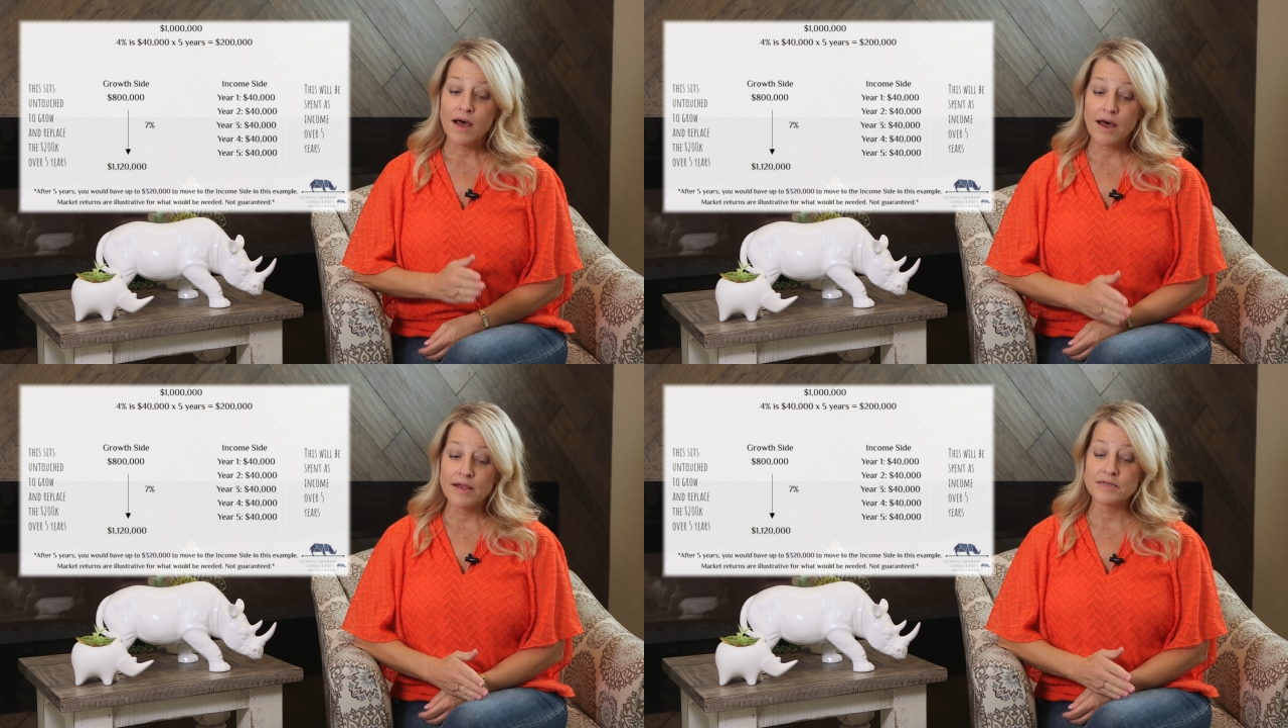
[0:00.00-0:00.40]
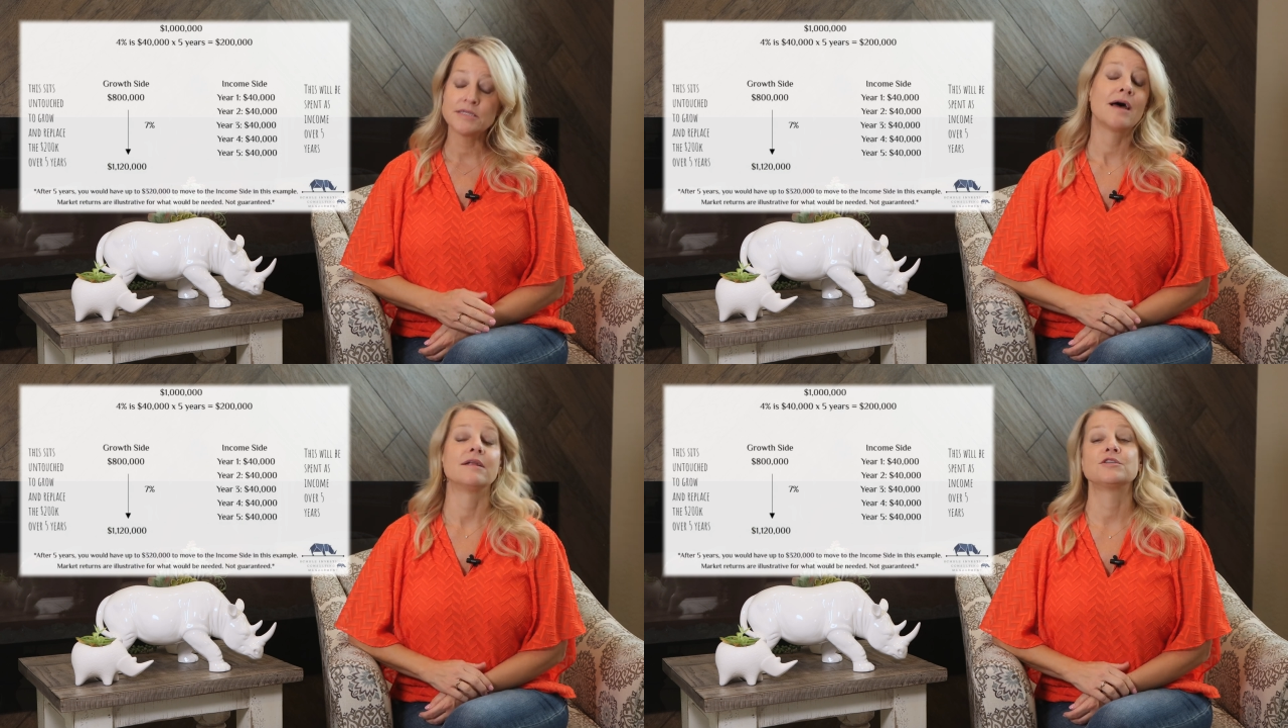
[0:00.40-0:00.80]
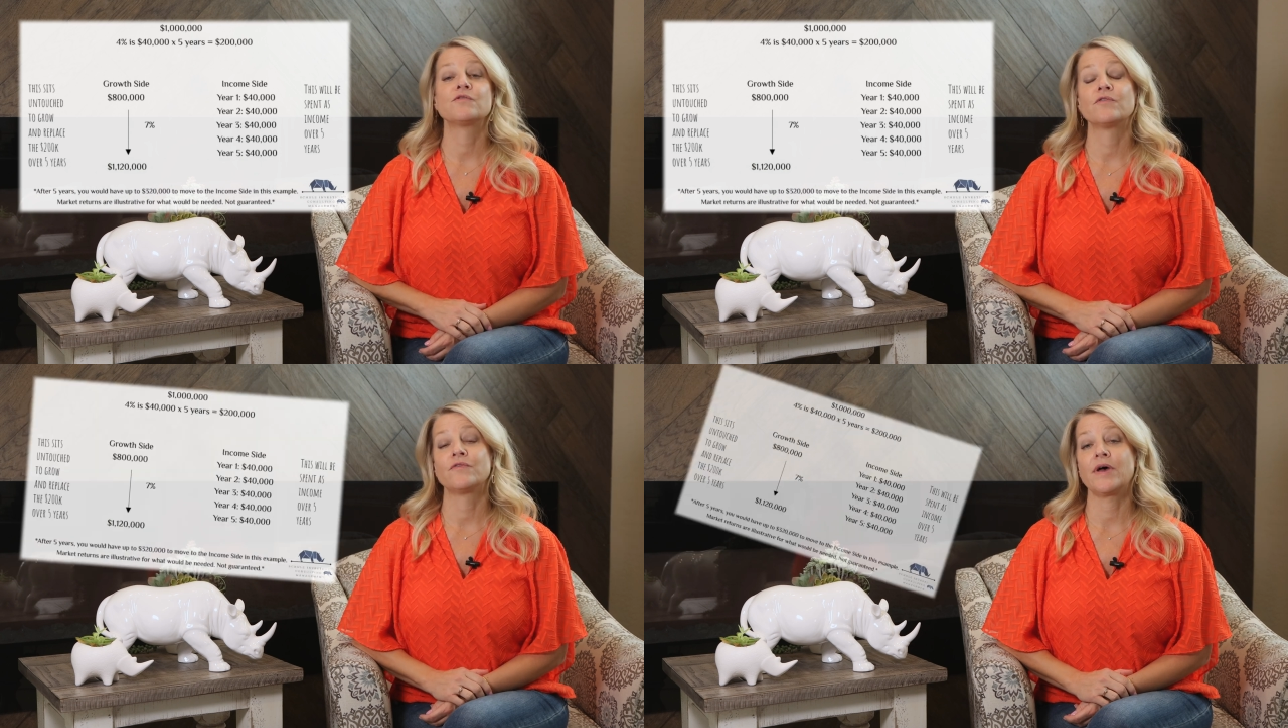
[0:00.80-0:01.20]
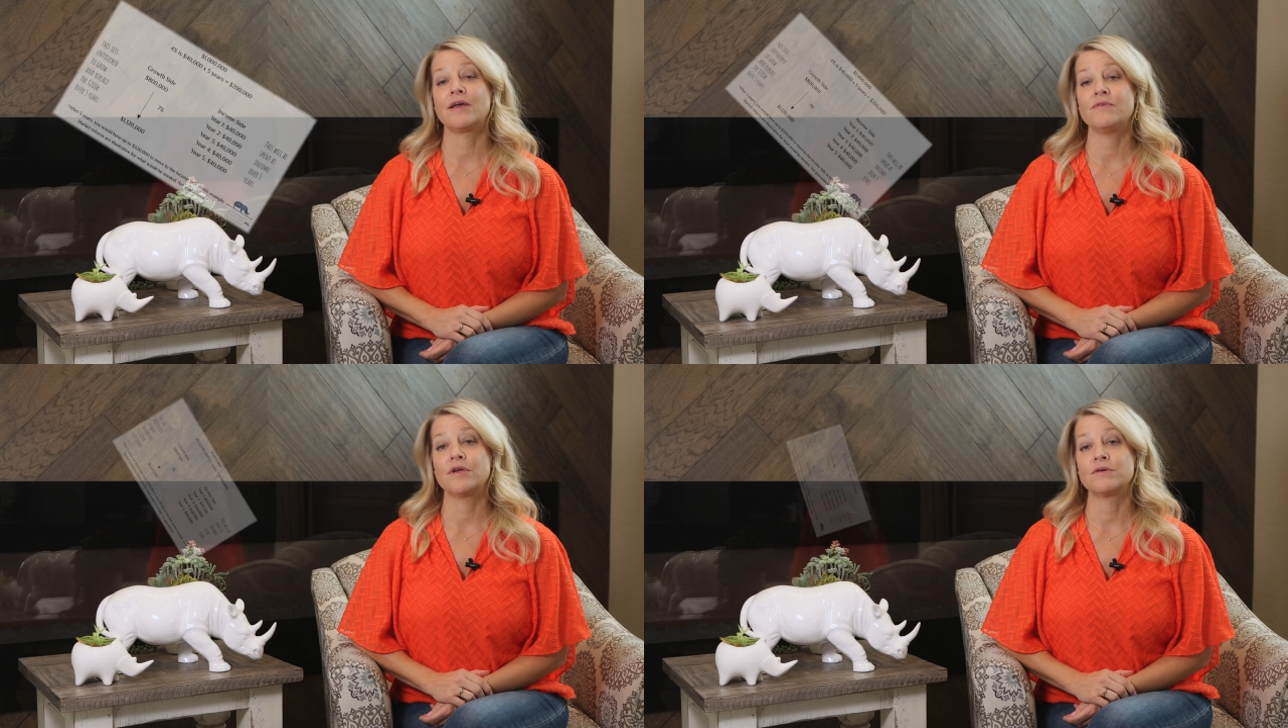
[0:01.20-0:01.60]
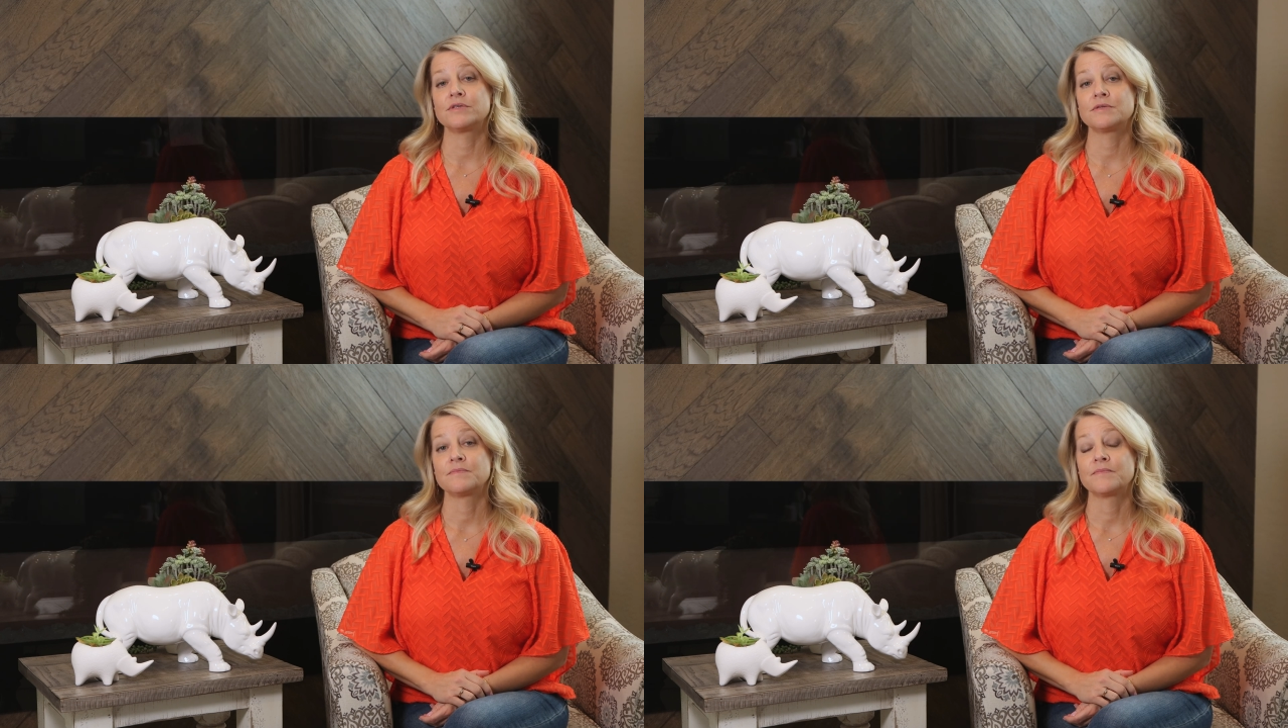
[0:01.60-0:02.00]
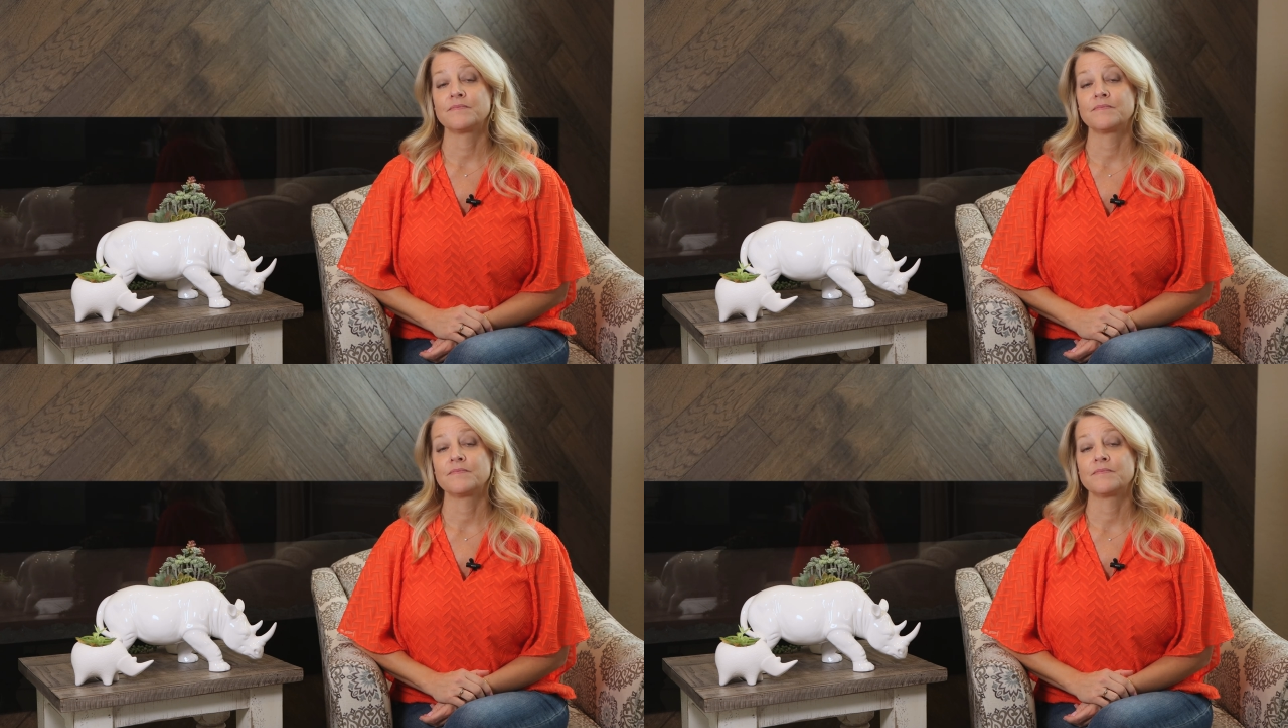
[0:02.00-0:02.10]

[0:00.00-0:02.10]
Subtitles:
untouched for 5 years.